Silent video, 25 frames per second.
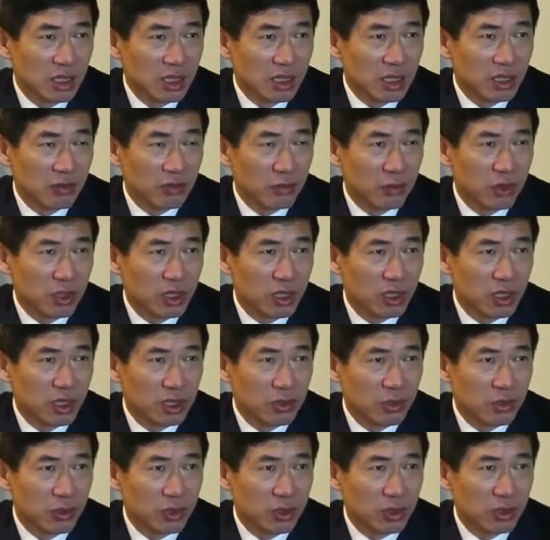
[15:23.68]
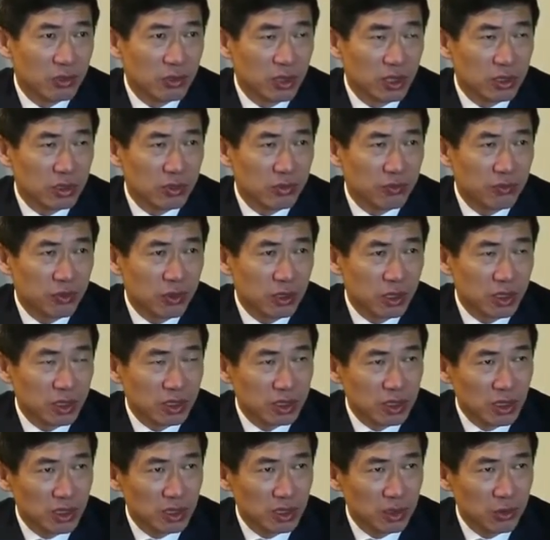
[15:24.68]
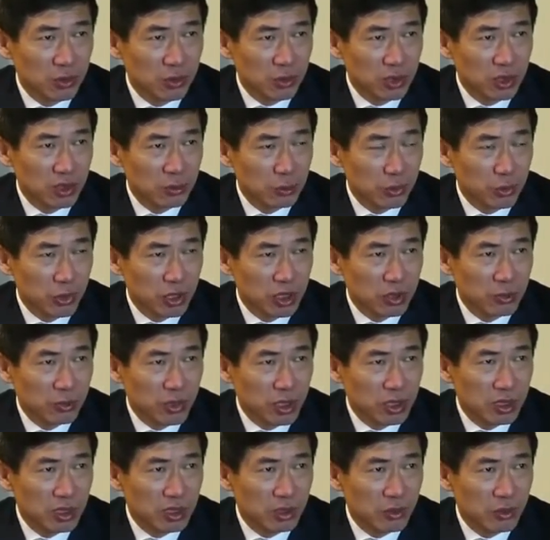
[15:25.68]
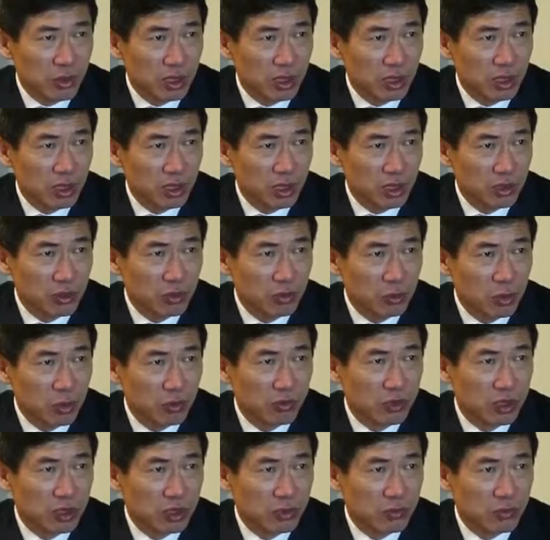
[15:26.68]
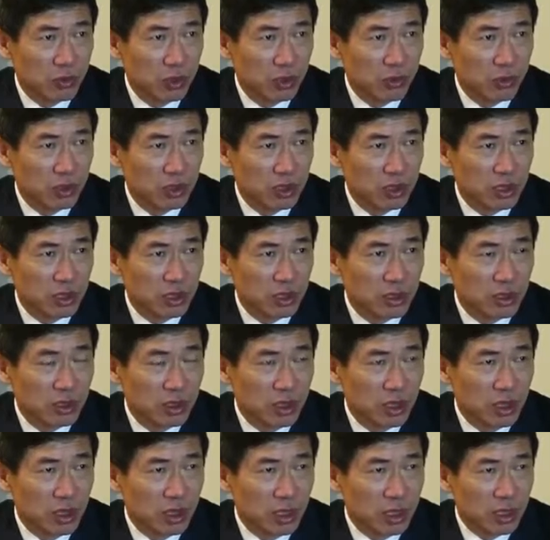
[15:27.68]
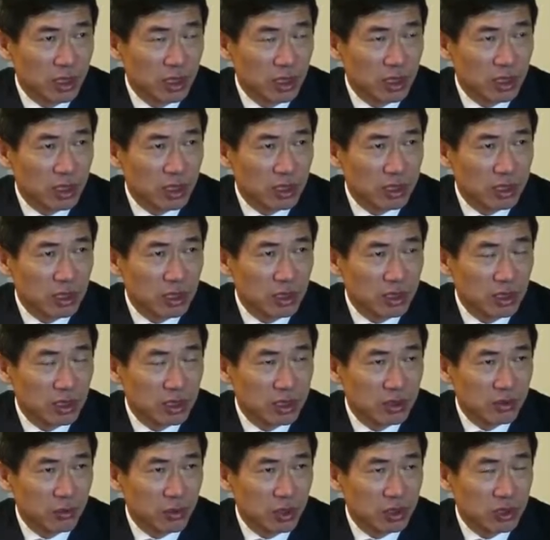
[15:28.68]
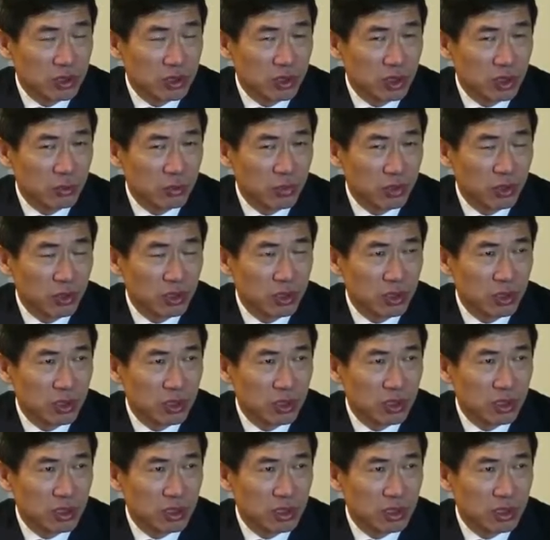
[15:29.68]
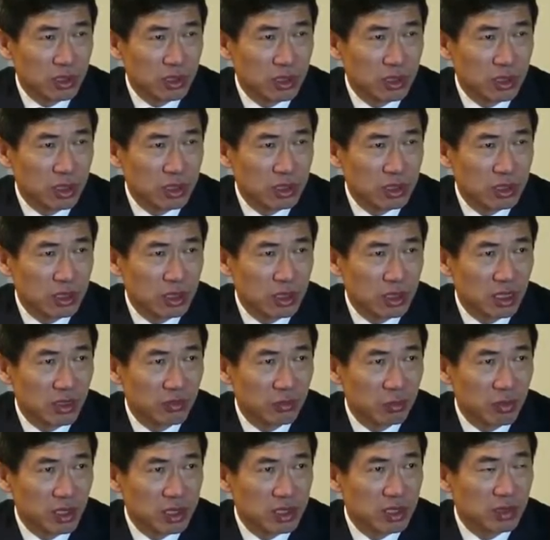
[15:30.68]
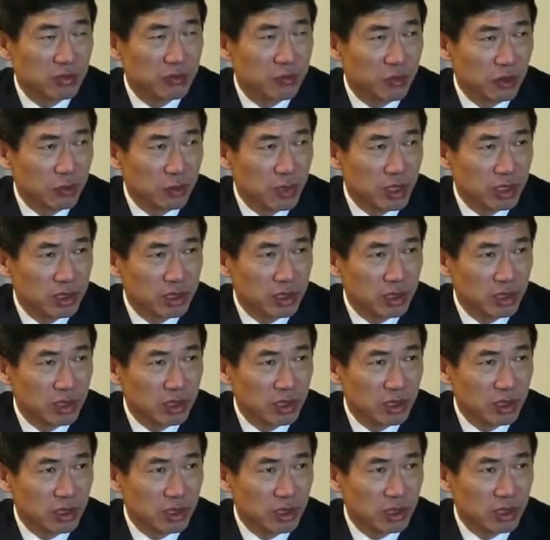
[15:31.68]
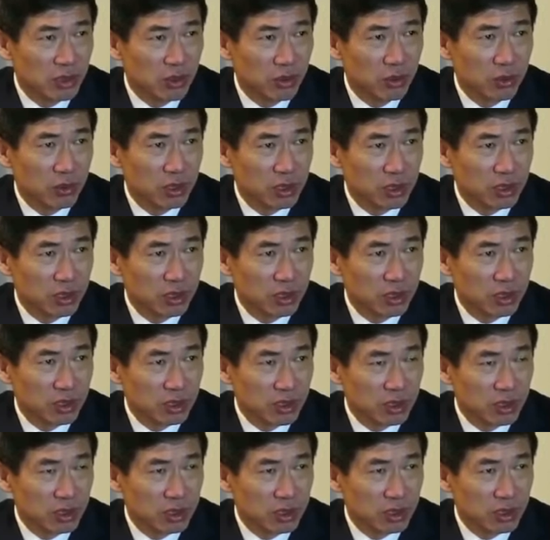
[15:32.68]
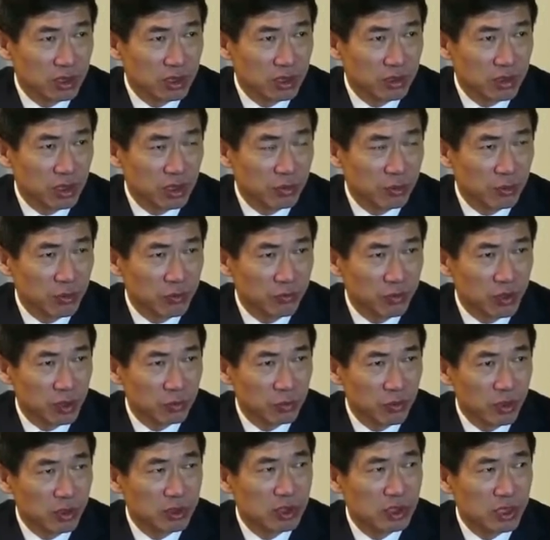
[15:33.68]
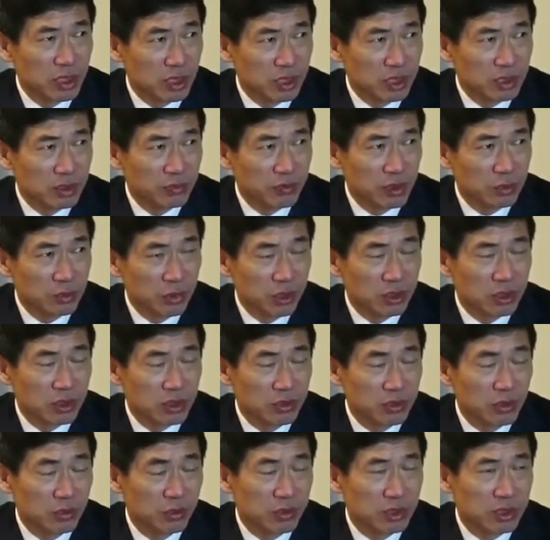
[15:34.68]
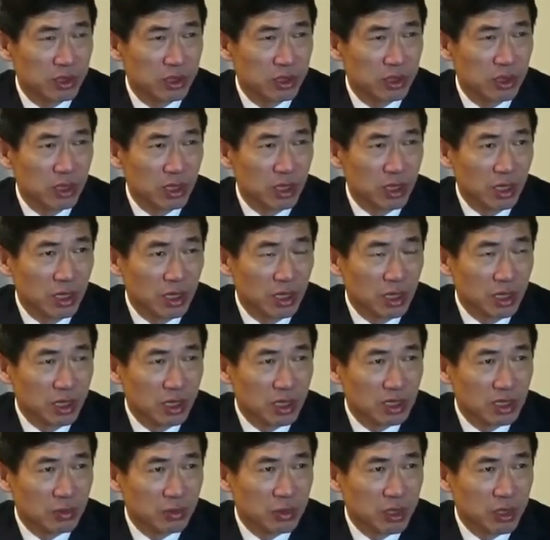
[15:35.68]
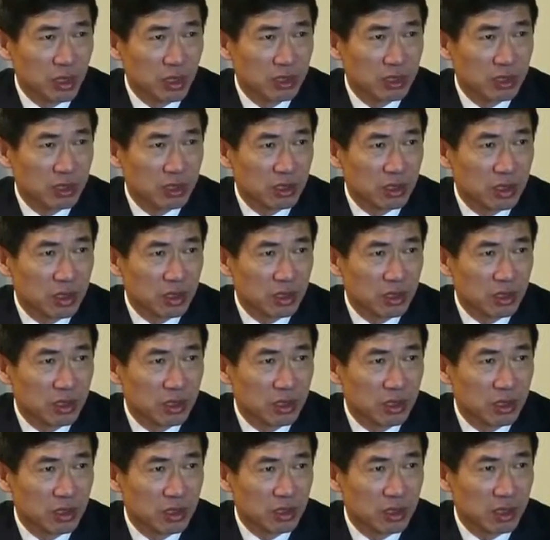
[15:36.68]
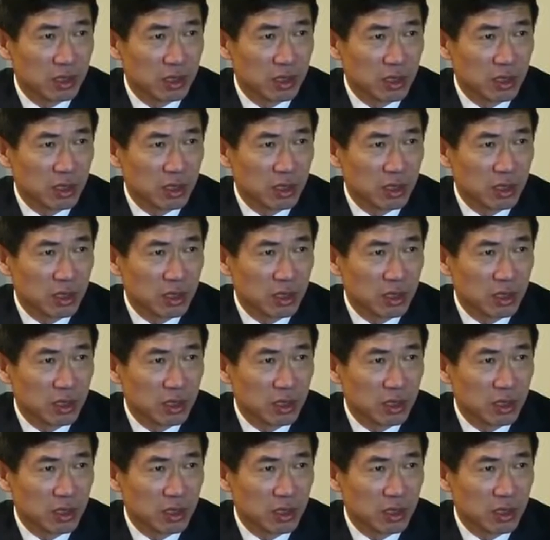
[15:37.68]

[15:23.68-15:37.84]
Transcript: if we can really try to focus on a really pragmatic way to move this forward, and I think what's important is that let's not have misinformation in all discussions from both sides, from both groups. Let's be honest, and